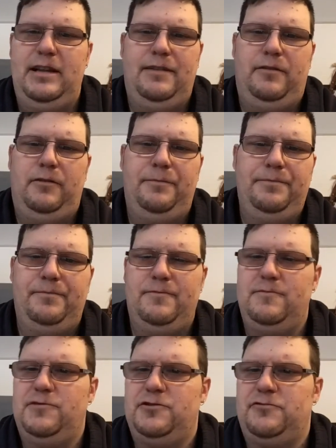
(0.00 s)
level
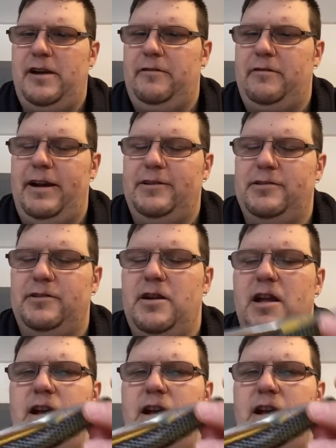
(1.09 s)
straight razor.